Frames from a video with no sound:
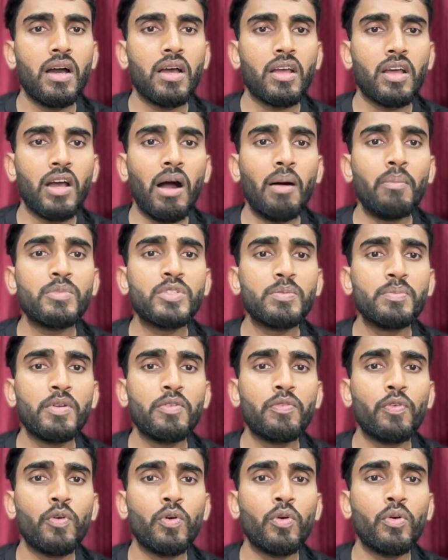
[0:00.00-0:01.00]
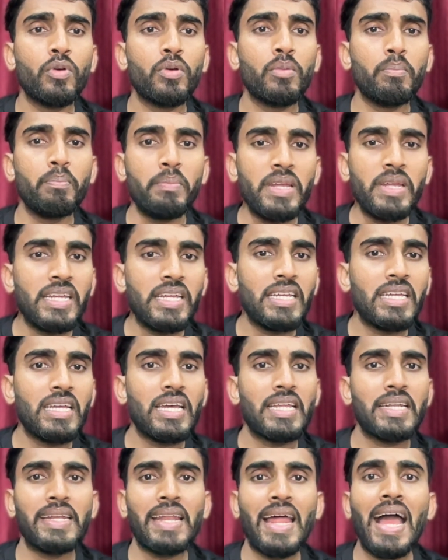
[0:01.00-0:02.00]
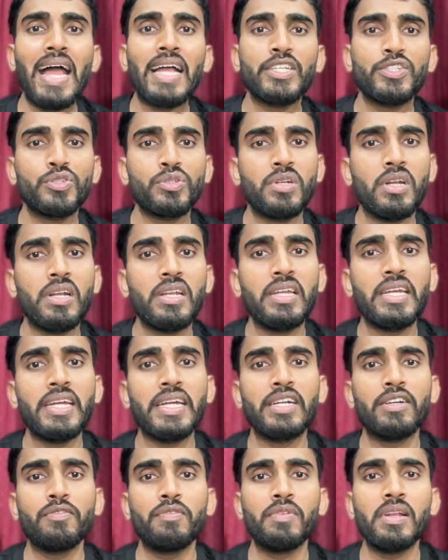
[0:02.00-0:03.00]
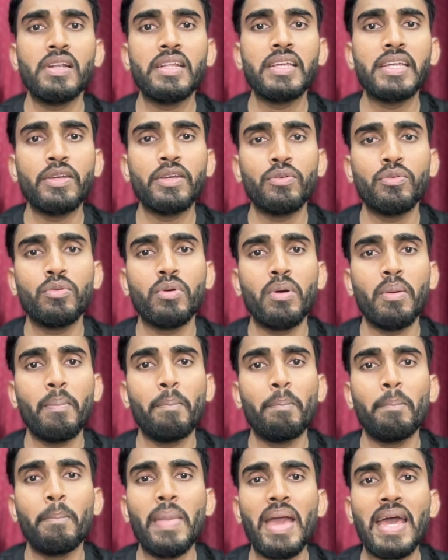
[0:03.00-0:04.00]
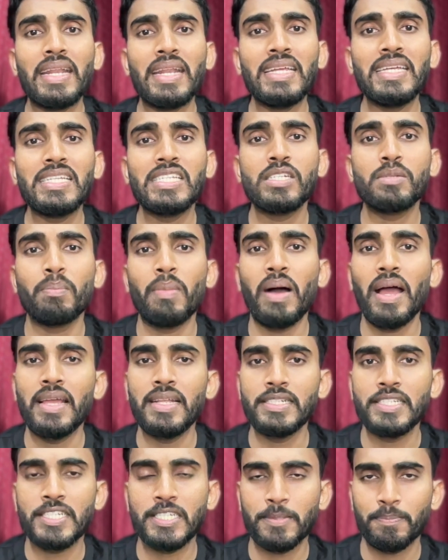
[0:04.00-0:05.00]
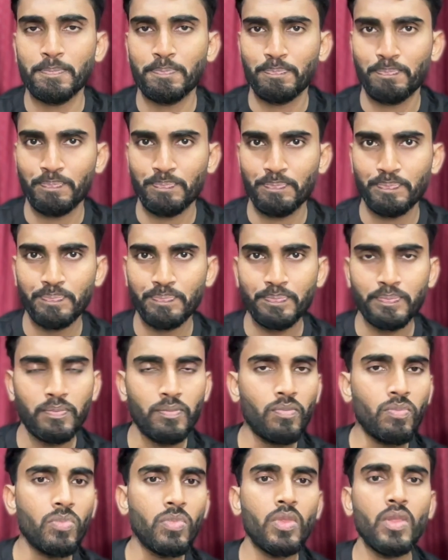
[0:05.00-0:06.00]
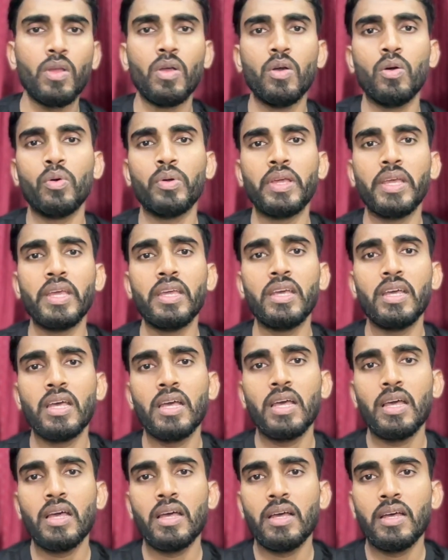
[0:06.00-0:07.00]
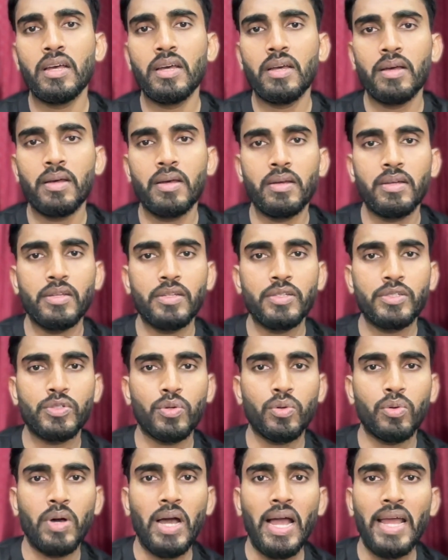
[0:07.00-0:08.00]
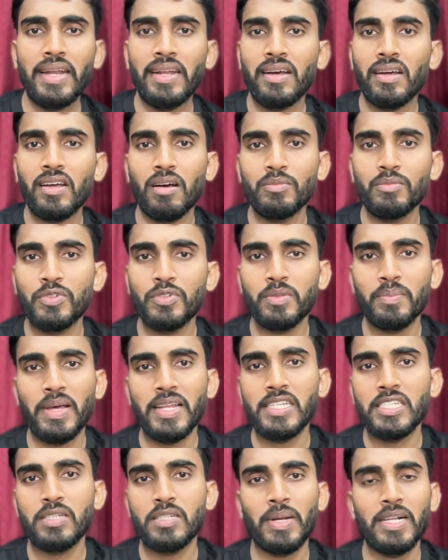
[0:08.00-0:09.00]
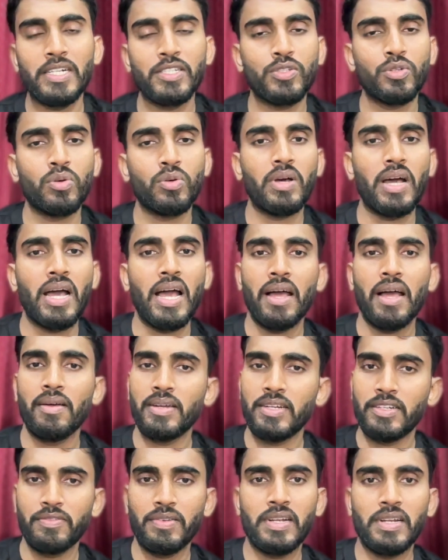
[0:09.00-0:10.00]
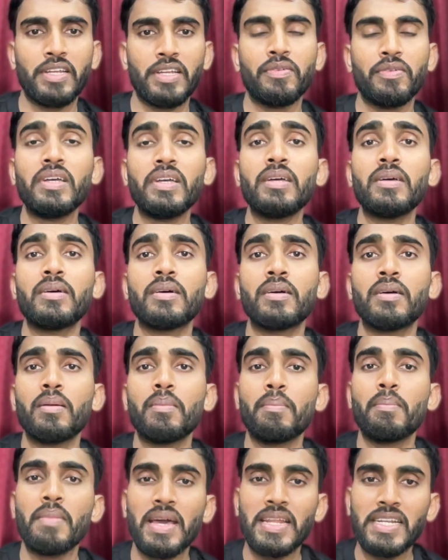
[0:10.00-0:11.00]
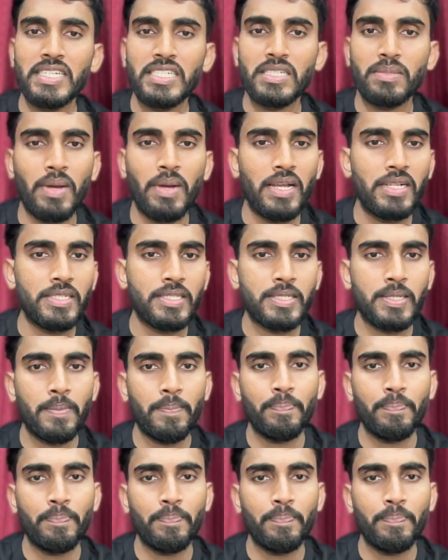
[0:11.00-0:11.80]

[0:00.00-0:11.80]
comes before me, naturally it will give merry smiles. Okay. So hyena comes with merry smiles. So it will give a merry smiles.